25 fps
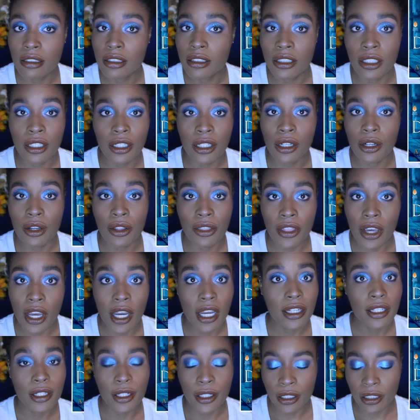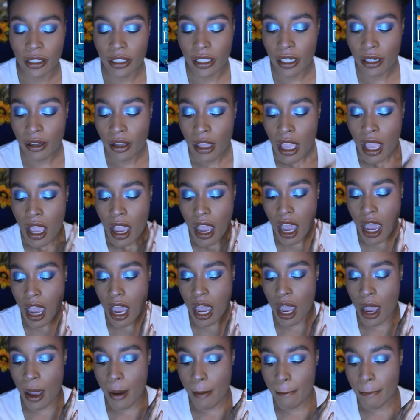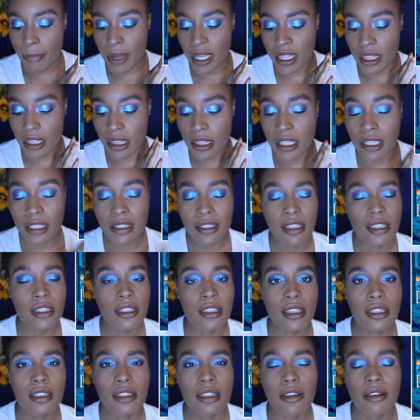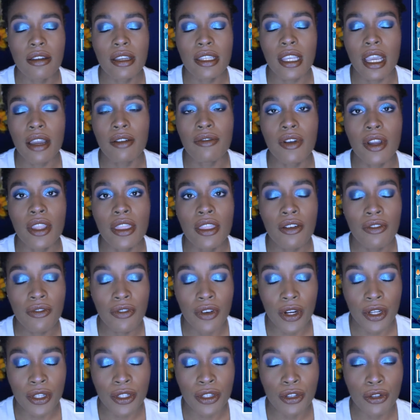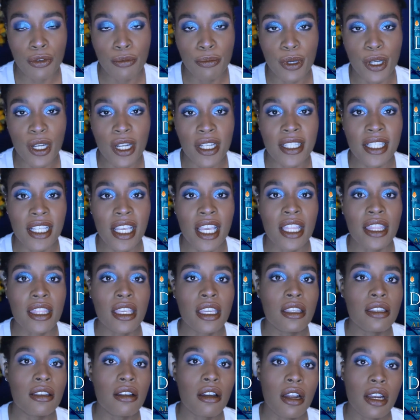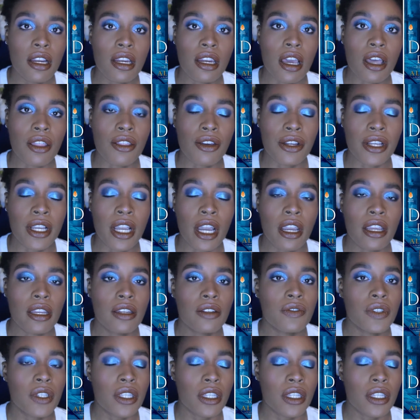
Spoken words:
the girl thought earlier, but this is a series. I've read the first two books, and these are another kind of